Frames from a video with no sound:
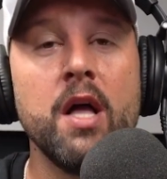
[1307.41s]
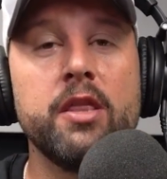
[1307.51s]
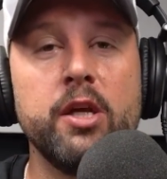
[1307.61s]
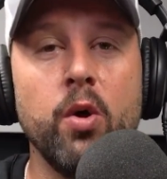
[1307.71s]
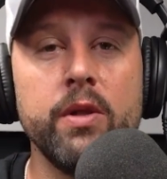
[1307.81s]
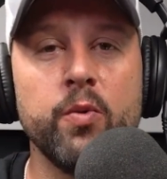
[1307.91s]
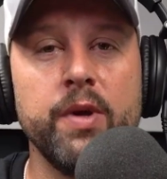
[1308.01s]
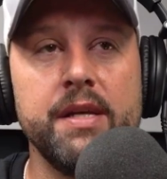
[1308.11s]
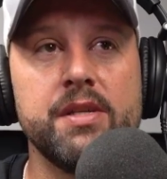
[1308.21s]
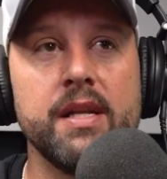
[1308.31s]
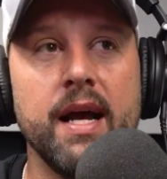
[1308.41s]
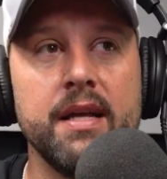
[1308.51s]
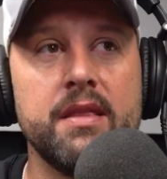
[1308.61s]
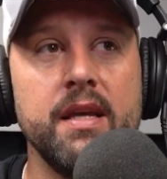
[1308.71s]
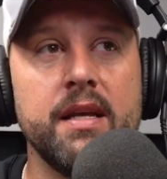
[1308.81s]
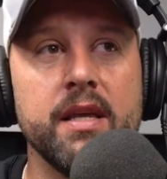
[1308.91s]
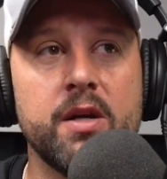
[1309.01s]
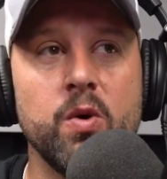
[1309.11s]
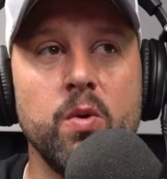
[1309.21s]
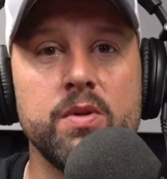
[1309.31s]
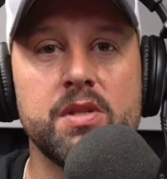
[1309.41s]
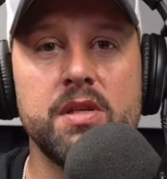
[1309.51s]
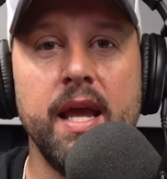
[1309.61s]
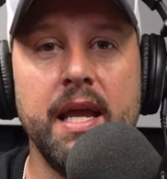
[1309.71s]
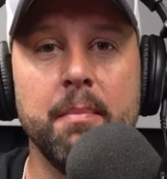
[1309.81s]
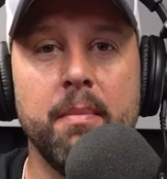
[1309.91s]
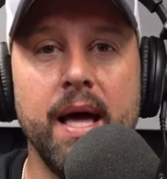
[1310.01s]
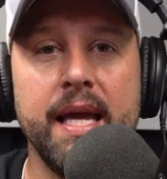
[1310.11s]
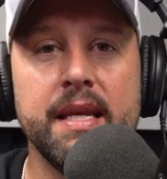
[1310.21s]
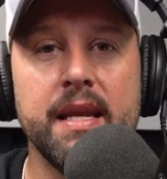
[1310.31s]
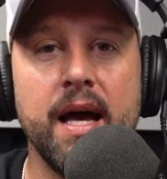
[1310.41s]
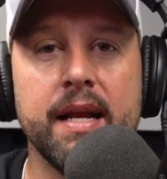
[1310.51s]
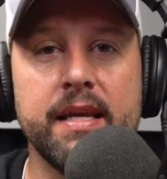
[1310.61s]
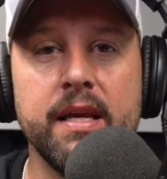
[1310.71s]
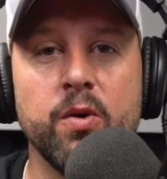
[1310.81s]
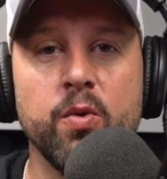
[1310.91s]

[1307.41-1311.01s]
The only reason I think that Golden State might not get